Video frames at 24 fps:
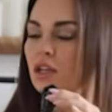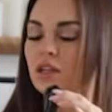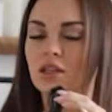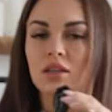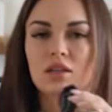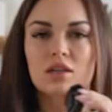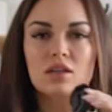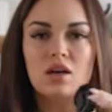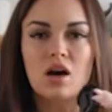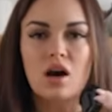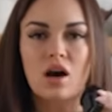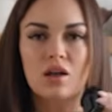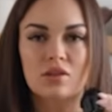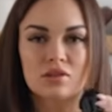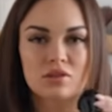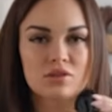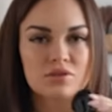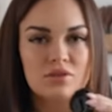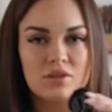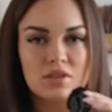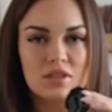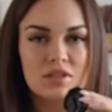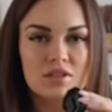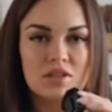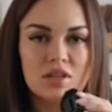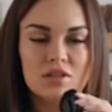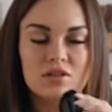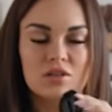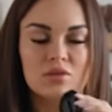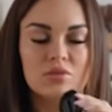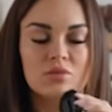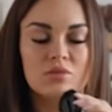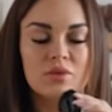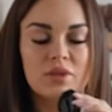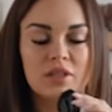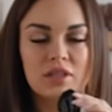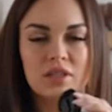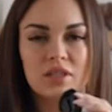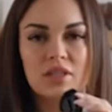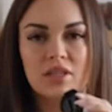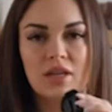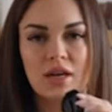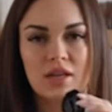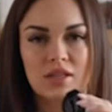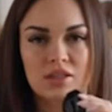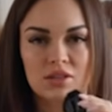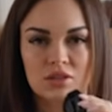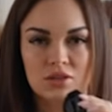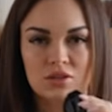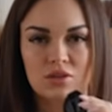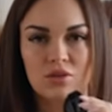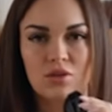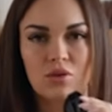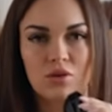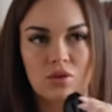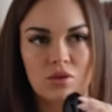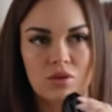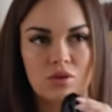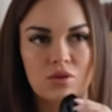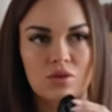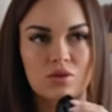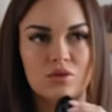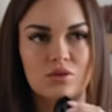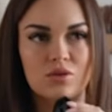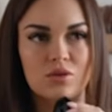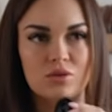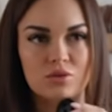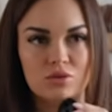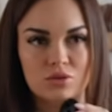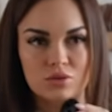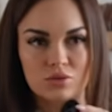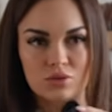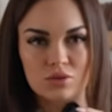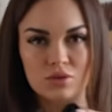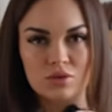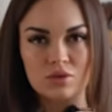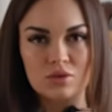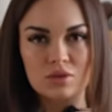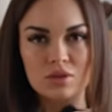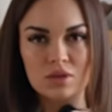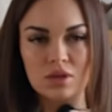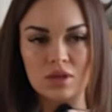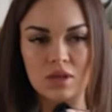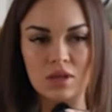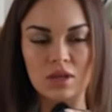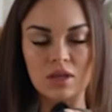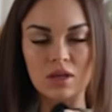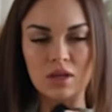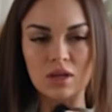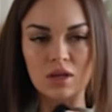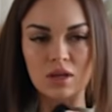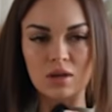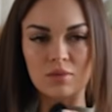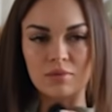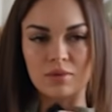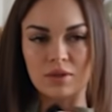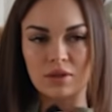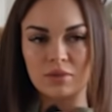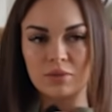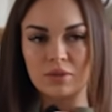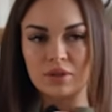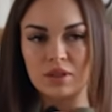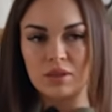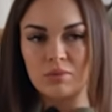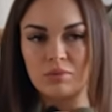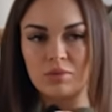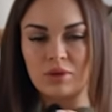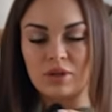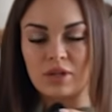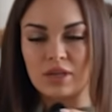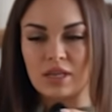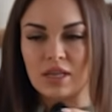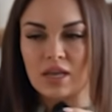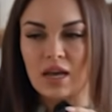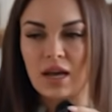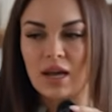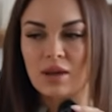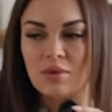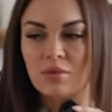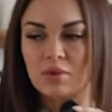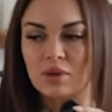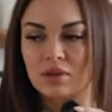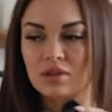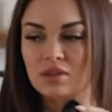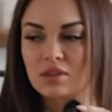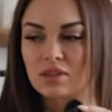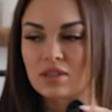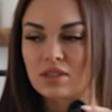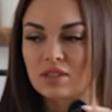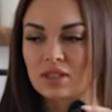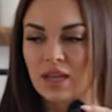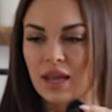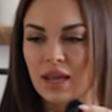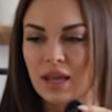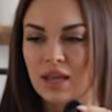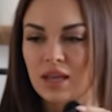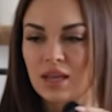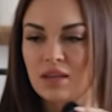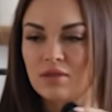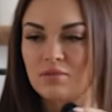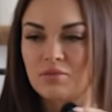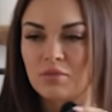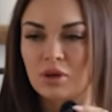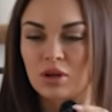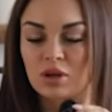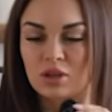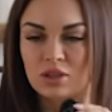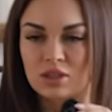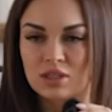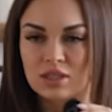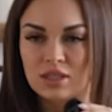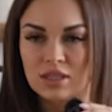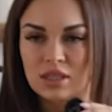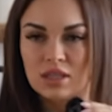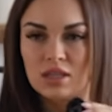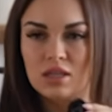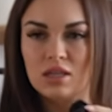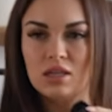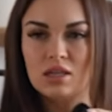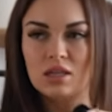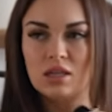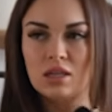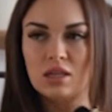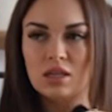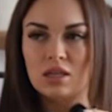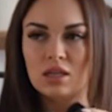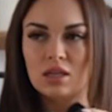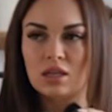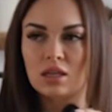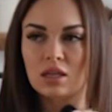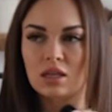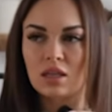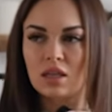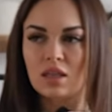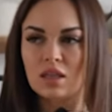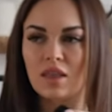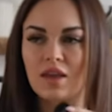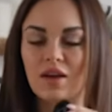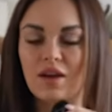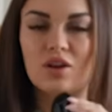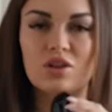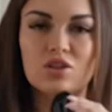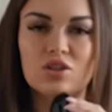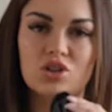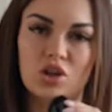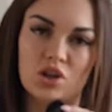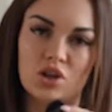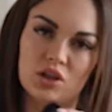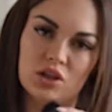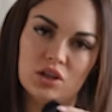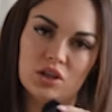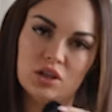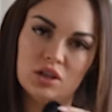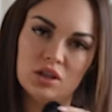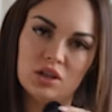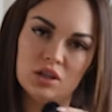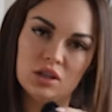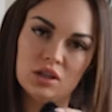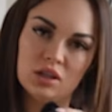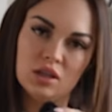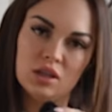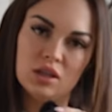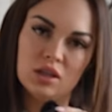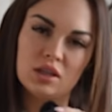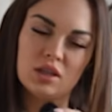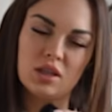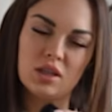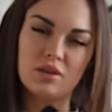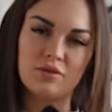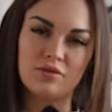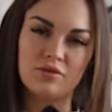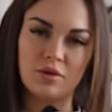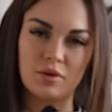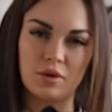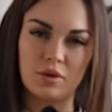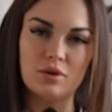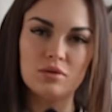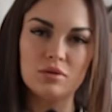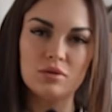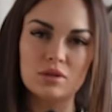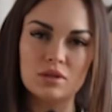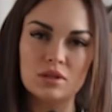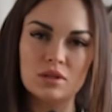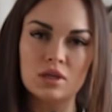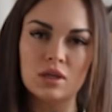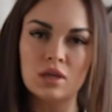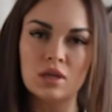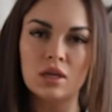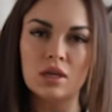The colors for these sets are really nice. They're all neutrals. They're really pretty. I will say in person, they are darker than the photos,